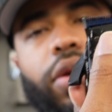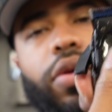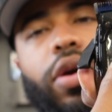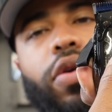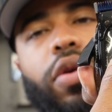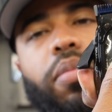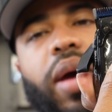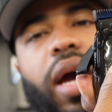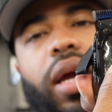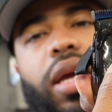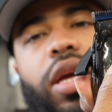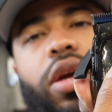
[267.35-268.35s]
you can hold it
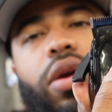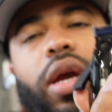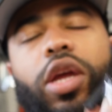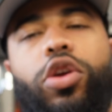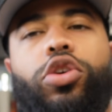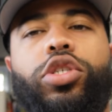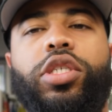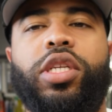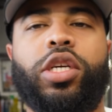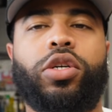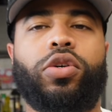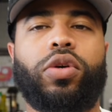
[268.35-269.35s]
back here, and you're
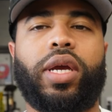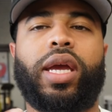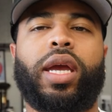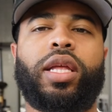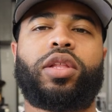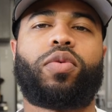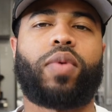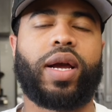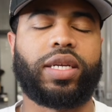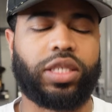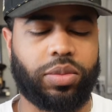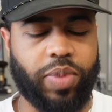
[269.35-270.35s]
still in the
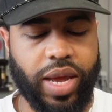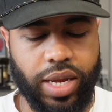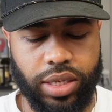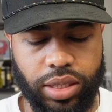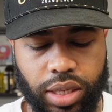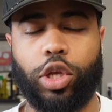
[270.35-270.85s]
right space.